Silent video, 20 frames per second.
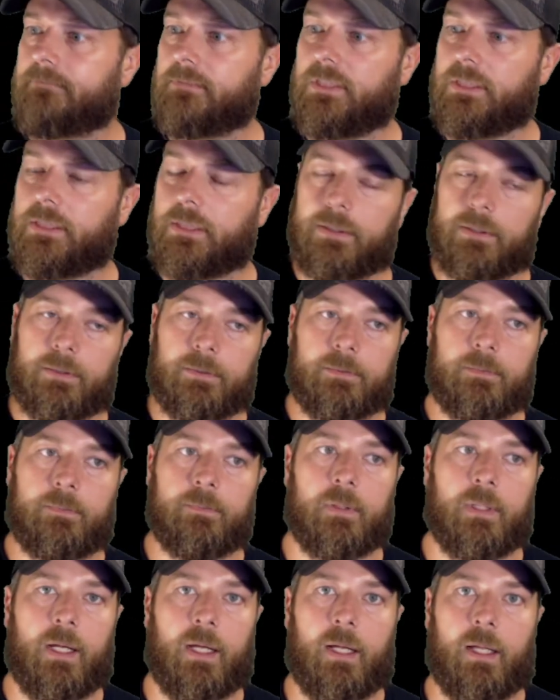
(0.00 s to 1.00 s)
You know,
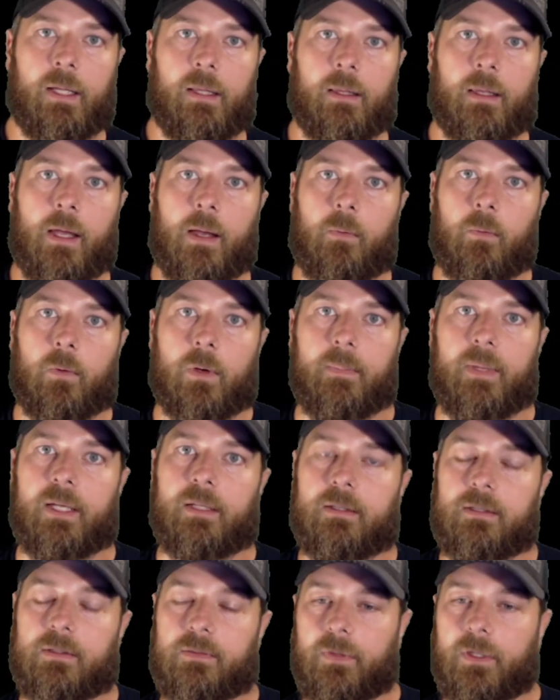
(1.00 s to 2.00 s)
I want to make
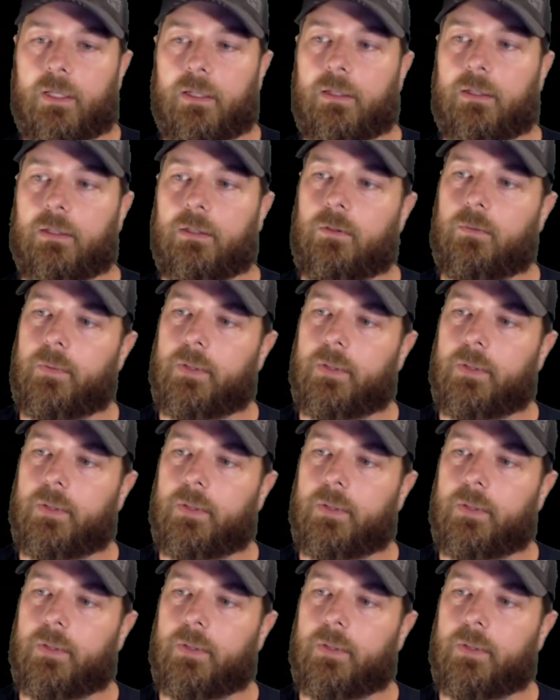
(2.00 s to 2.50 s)
this video